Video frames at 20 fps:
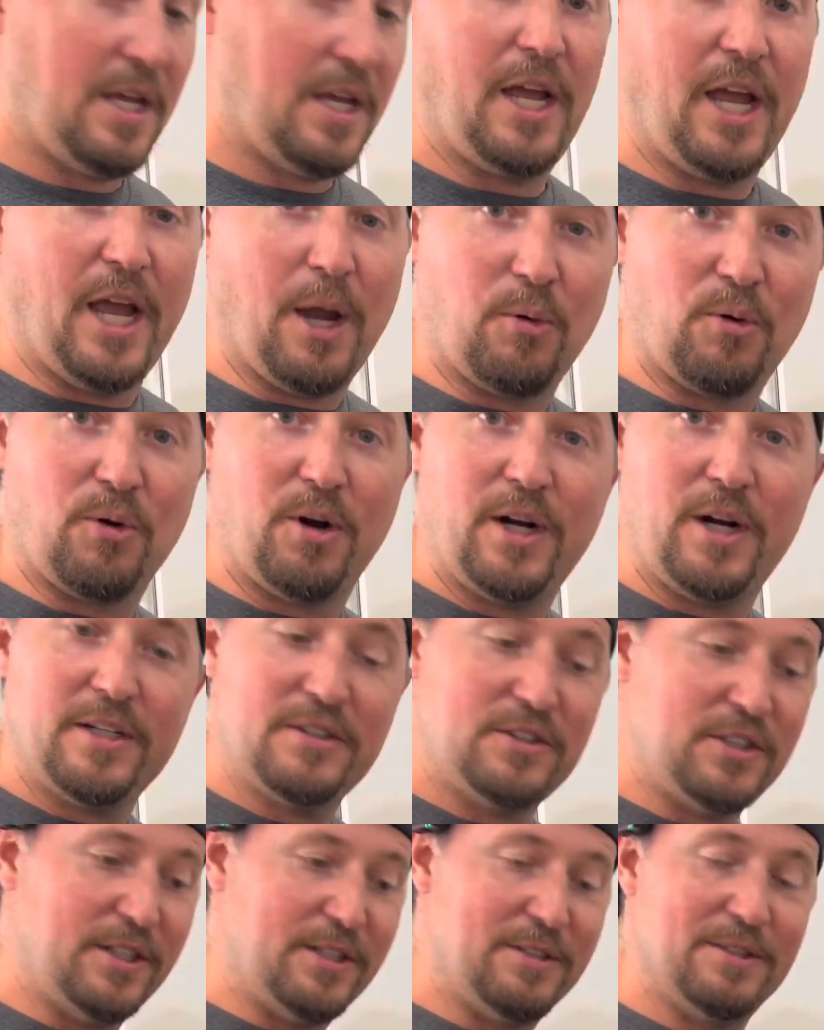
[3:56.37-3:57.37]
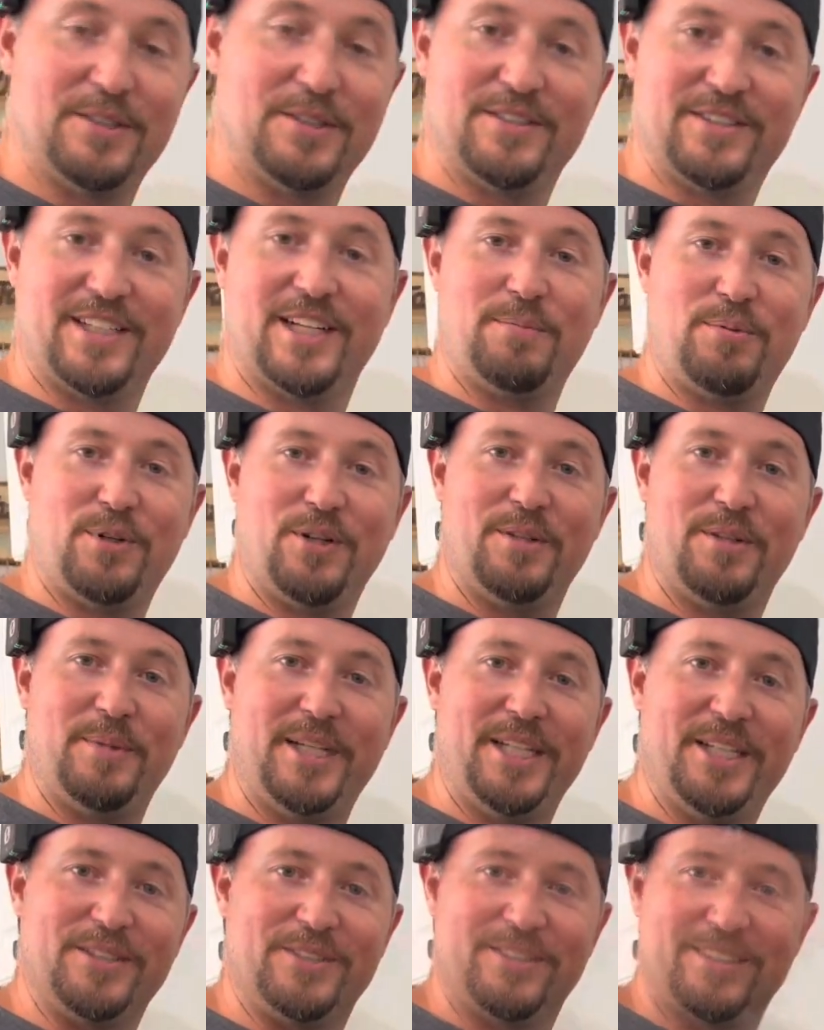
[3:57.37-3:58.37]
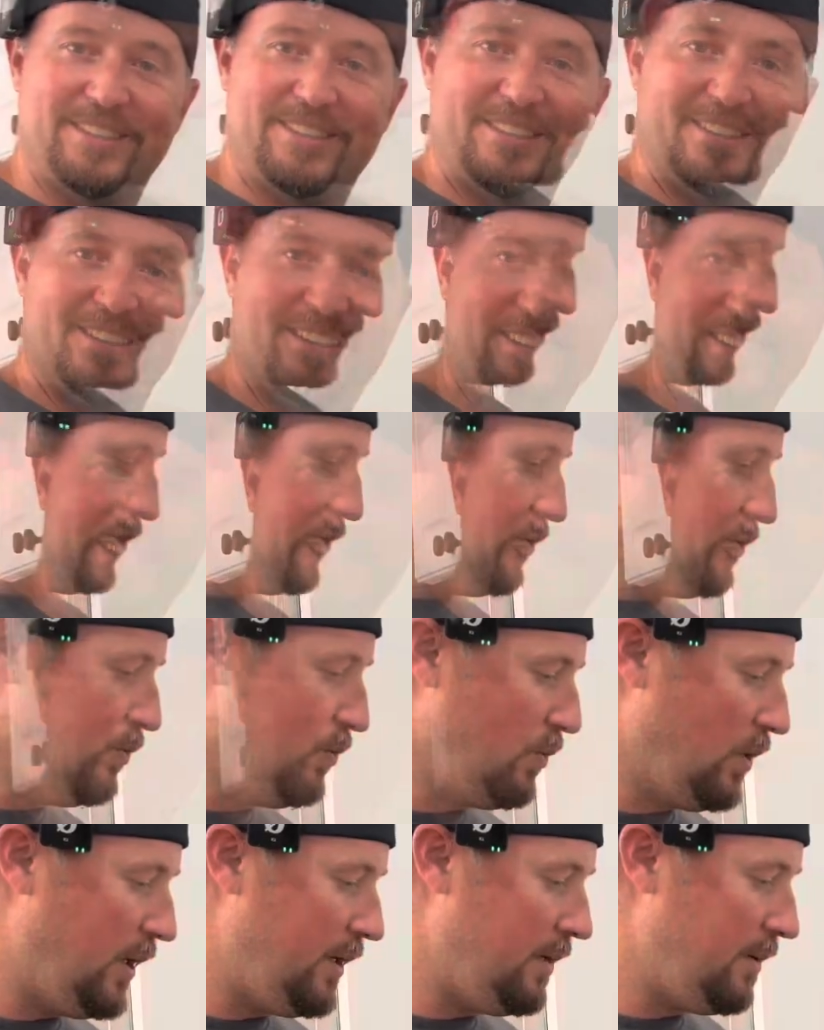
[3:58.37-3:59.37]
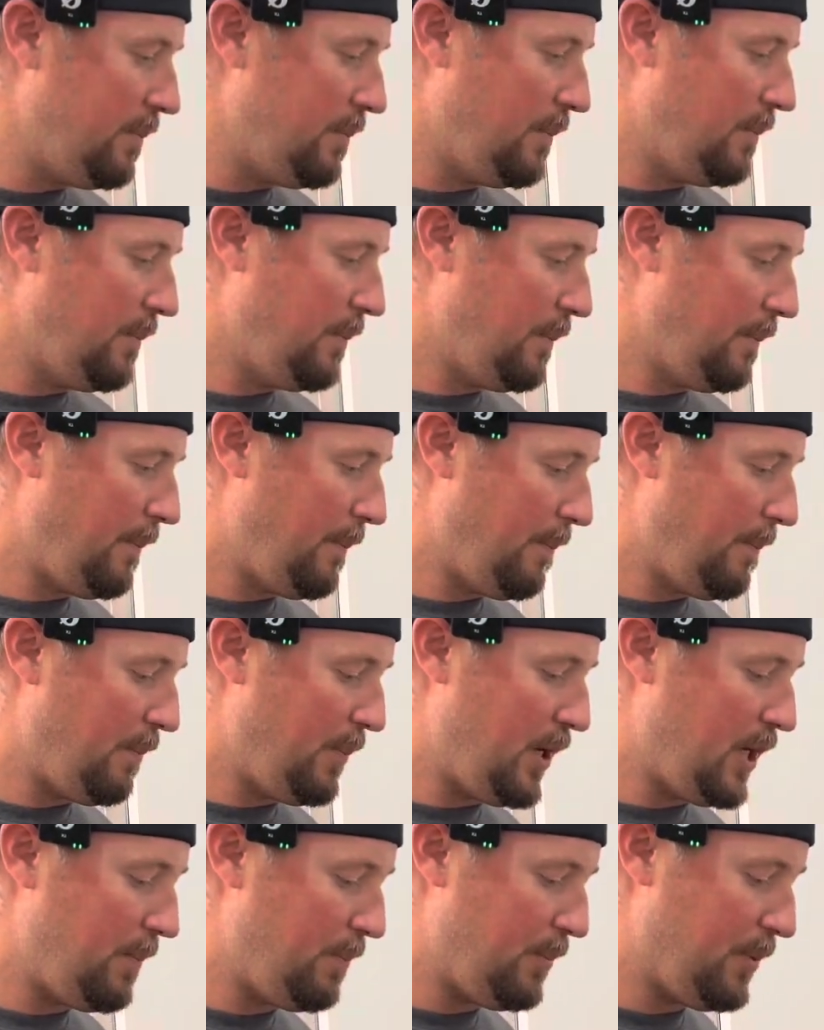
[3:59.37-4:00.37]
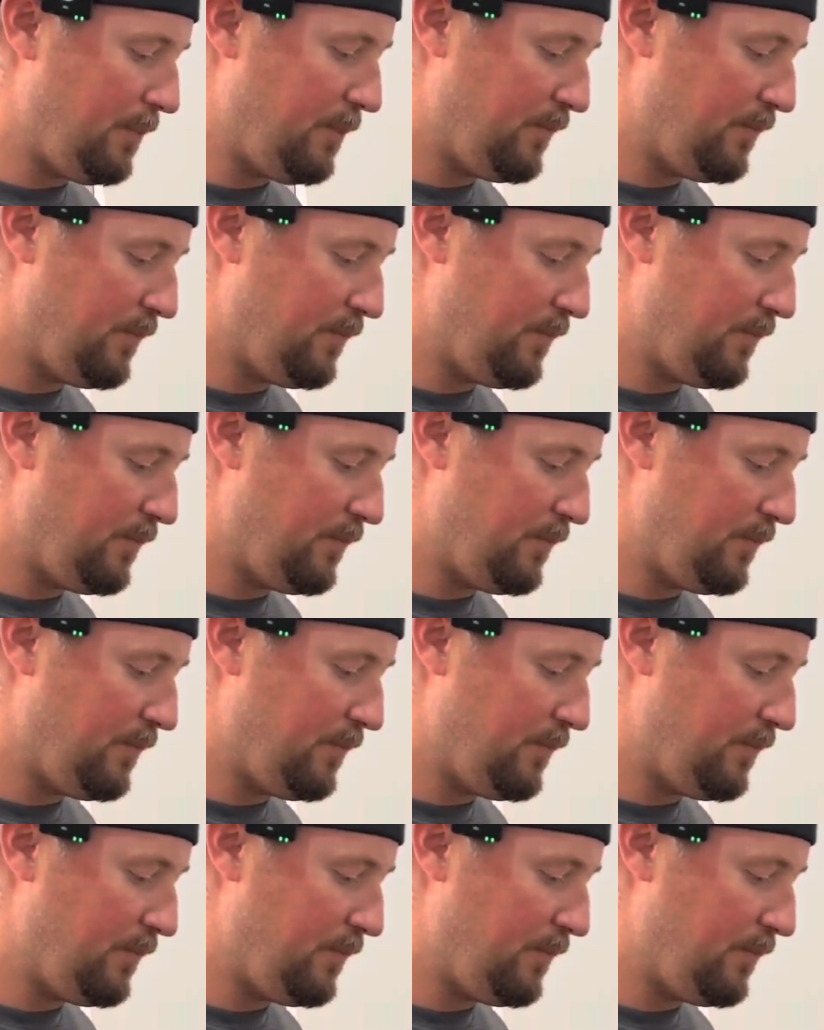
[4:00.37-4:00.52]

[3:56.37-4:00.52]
And we're on to the second part of the meal. Okay, 2, 1, beep.